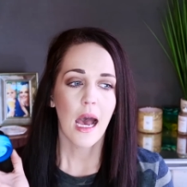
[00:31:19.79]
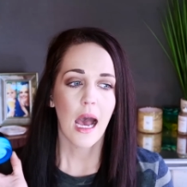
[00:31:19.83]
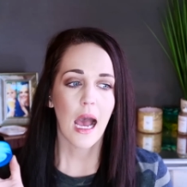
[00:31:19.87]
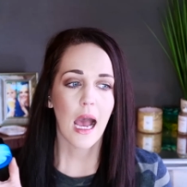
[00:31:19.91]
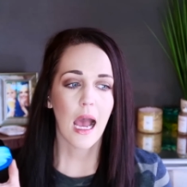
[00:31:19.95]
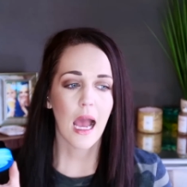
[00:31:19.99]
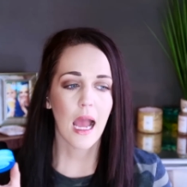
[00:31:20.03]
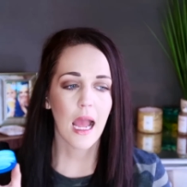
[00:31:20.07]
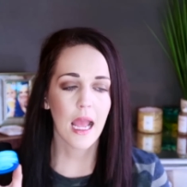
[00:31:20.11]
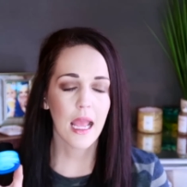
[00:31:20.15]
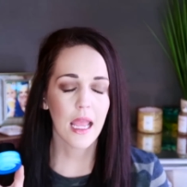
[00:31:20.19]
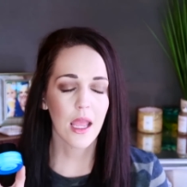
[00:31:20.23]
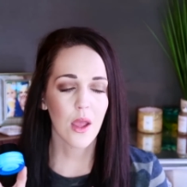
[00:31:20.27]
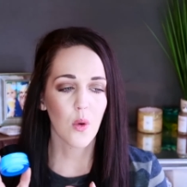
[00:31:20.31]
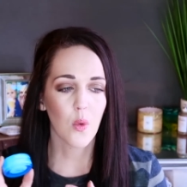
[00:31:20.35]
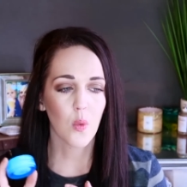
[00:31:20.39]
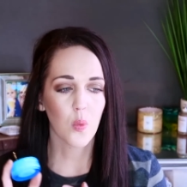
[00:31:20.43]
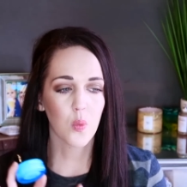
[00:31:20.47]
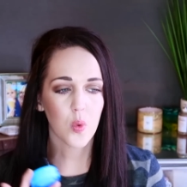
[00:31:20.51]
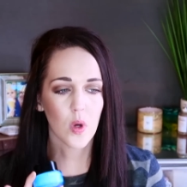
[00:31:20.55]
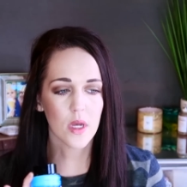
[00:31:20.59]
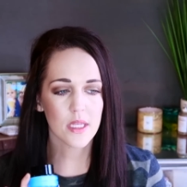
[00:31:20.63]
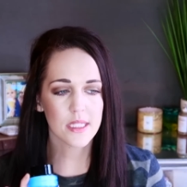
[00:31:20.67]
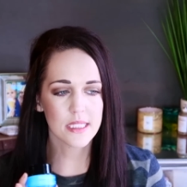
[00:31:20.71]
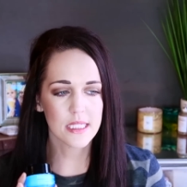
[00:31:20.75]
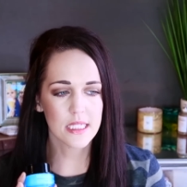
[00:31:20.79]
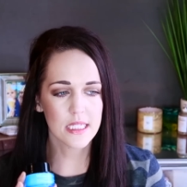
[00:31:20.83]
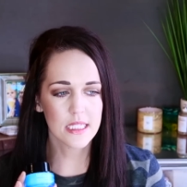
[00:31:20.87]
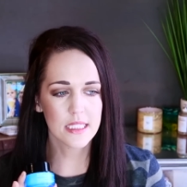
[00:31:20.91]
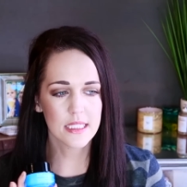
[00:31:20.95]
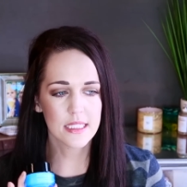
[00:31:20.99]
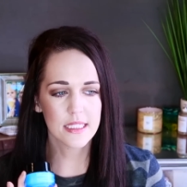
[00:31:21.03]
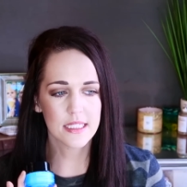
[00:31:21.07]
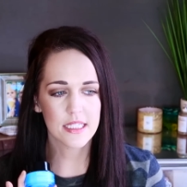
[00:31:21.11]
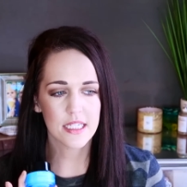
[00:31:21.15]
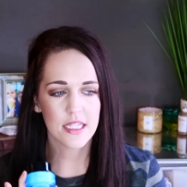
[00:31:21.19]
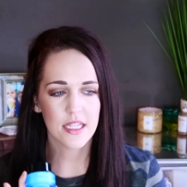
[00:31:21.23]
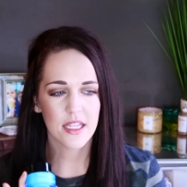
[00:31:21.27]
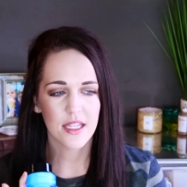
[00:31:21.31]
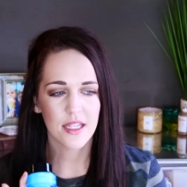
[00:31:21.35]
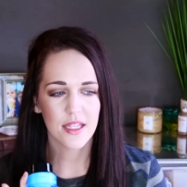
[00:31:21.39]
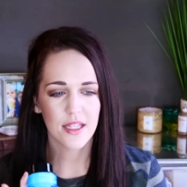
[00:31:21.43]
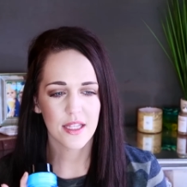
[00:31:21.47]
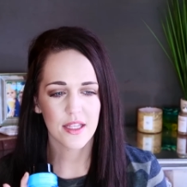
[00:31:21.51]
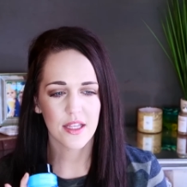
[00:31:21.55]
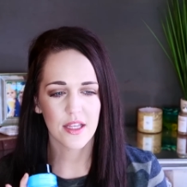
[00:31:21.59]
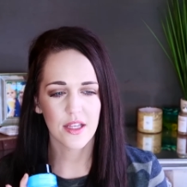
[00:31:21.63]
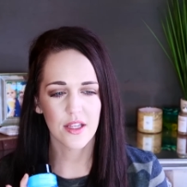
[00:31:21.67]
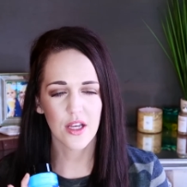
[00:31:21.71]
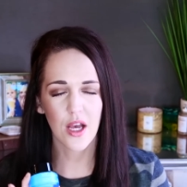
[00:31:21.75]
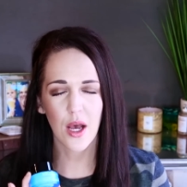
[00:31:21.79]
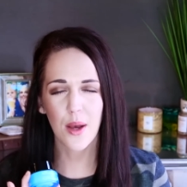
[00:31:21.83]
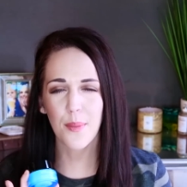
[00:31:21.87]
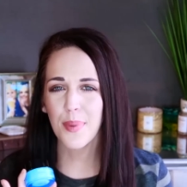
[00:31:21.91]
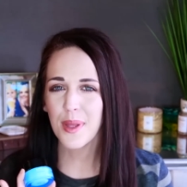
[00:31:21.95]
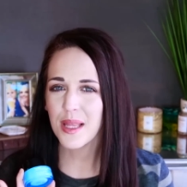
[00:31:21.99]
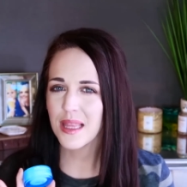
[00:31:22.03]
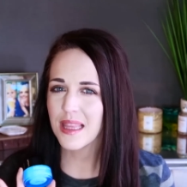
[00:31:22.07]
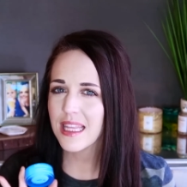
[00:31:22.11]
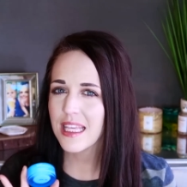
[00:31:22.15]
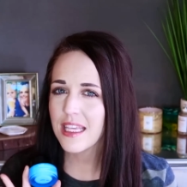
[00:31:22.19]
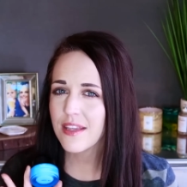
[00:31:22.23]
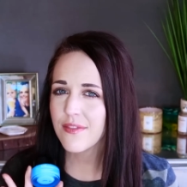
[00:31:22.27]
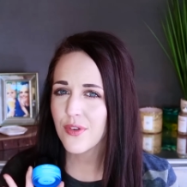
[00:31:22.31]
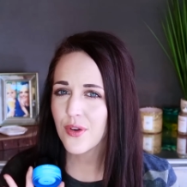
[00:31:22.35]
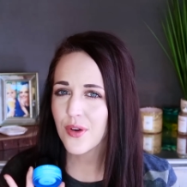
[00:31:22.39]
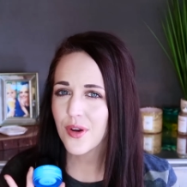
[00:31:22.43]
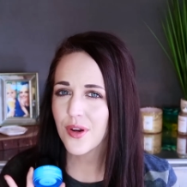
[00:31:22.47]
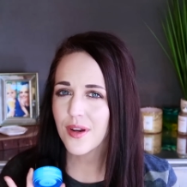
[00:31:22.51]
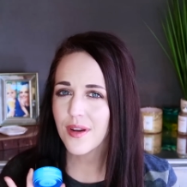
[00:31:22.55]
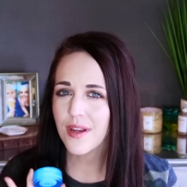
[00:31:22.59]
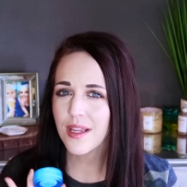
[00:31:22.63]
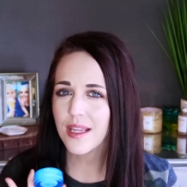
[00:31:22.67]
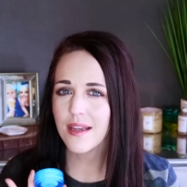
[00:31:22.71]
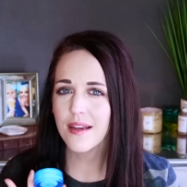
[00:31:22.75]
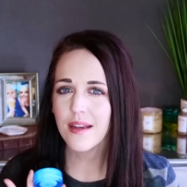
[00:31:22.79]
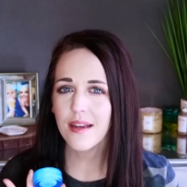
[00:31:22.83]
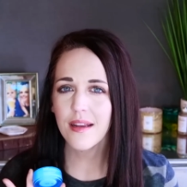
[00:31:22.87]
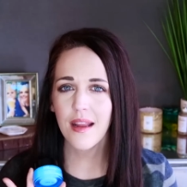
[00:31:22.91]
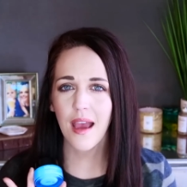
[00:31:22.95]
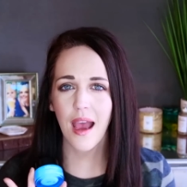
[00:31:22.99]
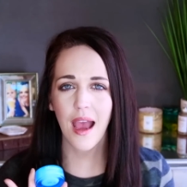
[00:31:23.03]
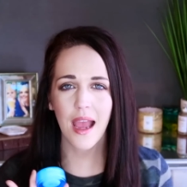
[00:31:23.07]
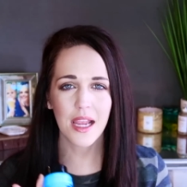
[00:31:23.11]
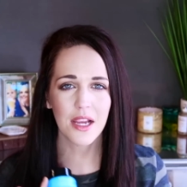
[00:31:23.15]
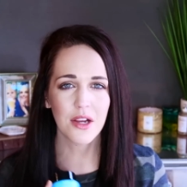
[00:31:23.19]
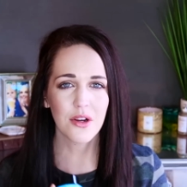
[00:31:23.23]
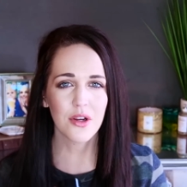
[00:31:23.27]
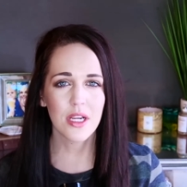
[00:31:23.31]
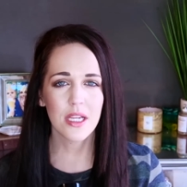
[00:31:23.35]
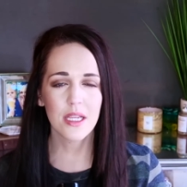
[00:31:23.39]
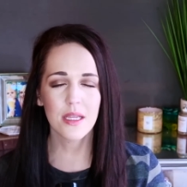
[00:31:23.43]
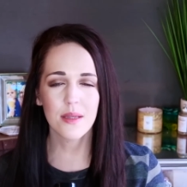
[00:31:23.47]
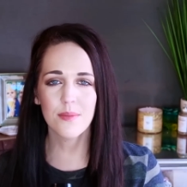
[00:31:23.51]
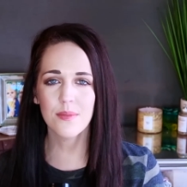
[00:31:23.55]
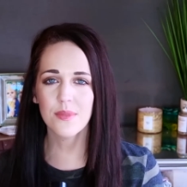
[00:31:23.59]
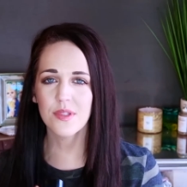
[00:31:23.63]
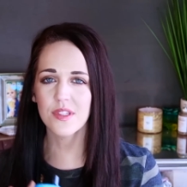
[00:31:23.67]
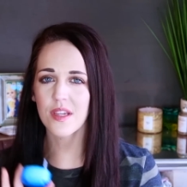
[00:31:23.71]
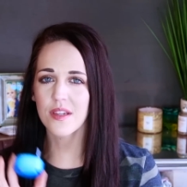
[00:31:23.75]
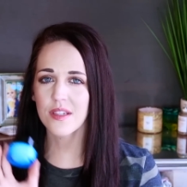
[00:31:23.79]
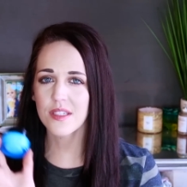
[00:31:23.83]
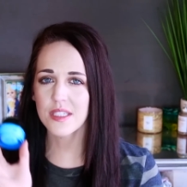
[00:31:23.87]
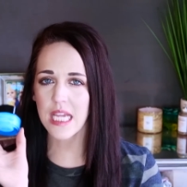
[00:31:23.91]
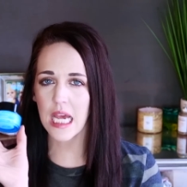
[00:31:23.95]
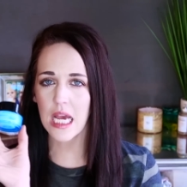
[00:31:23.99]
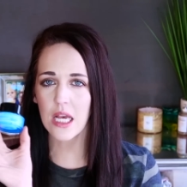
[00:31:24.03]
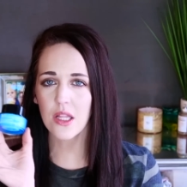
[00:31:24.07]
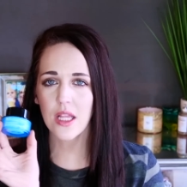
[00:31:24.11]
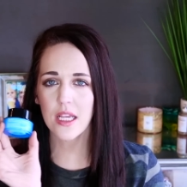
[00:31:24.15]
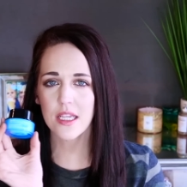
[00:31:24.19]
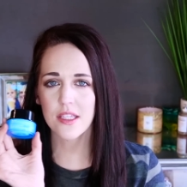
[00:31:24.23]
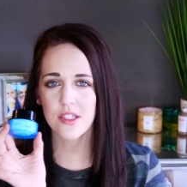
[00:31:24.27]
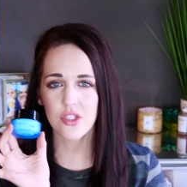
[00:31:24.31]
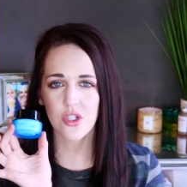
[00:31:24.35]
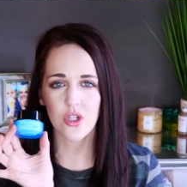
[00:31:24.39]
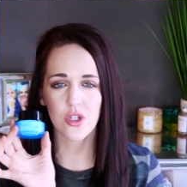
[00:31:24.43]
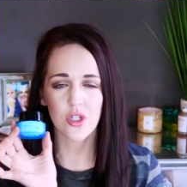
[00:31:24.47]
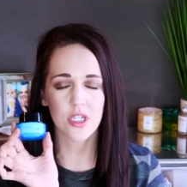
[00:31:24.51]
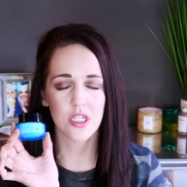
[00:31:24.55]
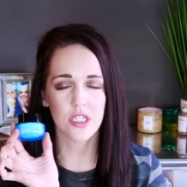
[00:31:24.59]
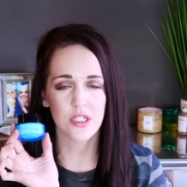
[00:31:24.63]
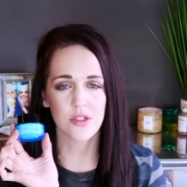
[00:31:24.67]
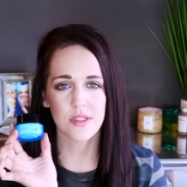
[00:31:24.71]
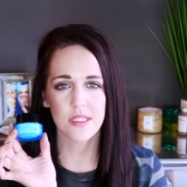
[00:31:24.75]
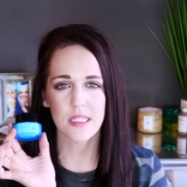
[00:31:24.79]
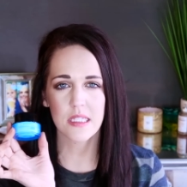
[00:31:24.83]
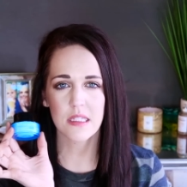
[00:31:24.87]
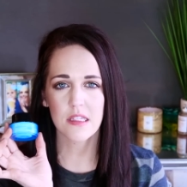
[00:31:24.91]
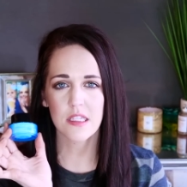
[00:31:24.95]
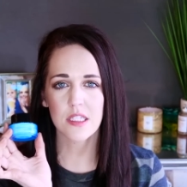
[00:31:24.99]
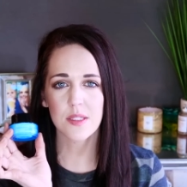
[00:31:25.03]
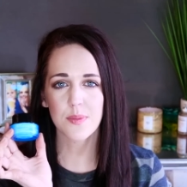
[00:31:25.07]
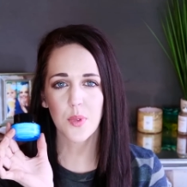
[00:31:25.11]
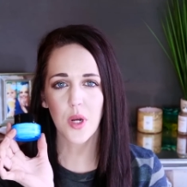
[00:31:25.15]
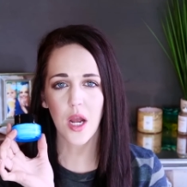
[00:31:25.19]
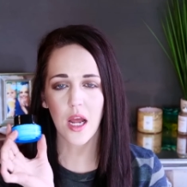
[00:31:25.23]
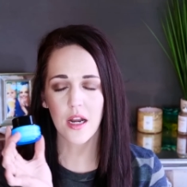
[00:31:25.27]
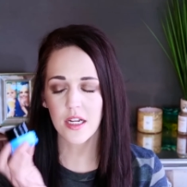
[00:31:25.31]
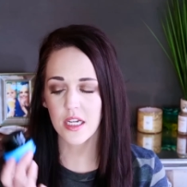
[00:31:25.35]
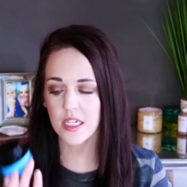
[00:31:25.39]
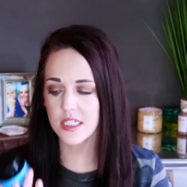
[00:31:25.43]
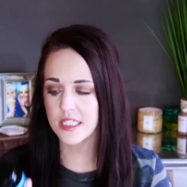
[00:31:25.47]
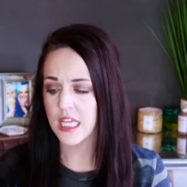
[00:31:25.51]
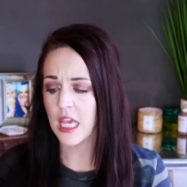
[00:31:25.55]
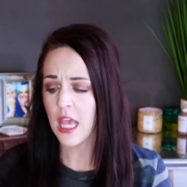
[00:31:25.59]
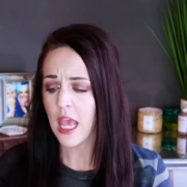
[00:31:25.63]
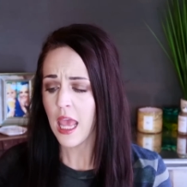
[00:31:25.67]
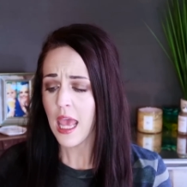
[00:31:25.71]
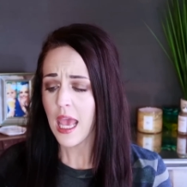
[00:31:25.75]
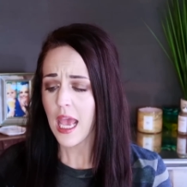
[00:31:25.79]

I wasn't a believer in eye creams until I started using this product